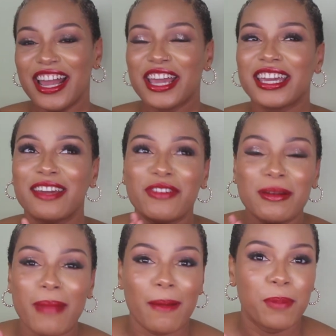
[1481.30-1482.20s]
Even
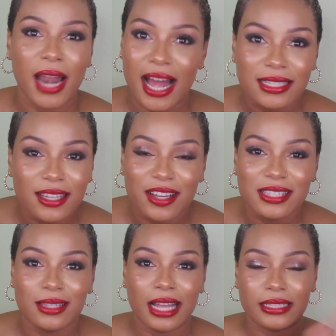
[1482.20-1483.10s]
my
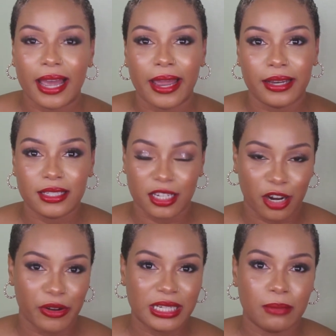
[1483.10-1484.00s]
planters that I
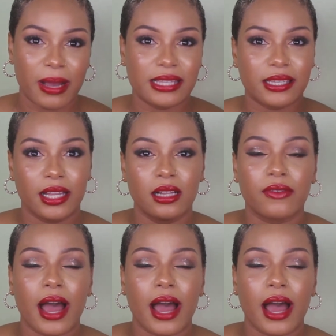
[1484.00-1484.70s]
decorated myself,